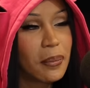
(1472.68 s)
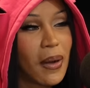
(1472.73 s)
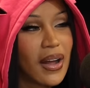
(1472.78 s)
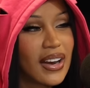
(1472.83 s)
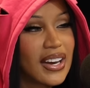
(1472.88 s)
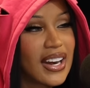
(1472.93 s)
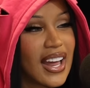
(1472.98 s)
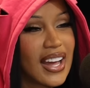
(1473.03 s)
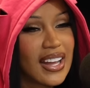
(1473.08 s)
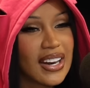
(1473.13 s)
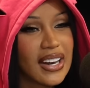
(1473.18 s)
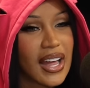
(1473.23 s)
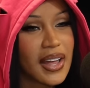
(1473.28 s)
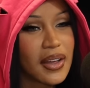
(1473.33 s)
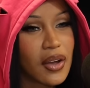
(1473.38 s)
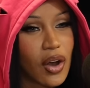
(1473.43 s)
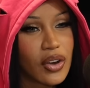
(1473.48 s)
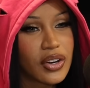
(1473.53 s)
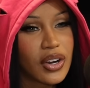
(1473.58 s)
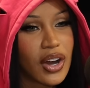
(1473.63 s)
probably like
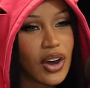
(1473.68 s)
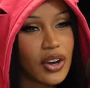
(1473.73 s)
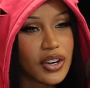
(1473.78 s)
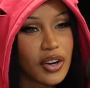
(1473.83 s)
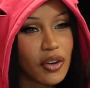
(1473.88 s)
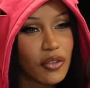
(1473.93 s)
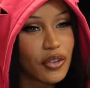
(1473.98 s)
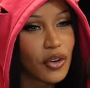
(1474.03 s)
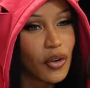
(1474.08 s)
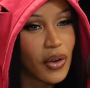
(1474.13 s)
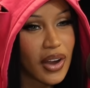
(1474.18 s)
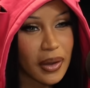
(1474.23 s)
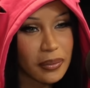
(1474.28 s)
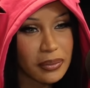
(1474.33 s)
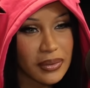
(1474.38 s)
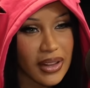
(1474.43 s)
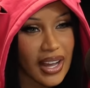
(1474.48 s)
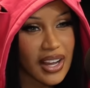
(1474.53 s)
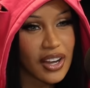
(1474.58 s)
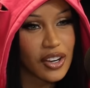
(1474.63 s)
like on a on a road
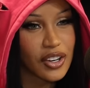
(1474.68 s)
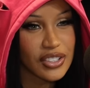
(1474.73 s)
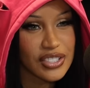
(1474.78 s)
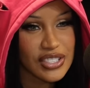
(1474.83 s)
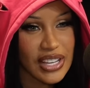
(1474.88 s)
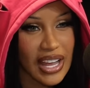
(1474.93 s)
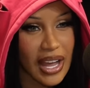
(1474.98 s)
and like on a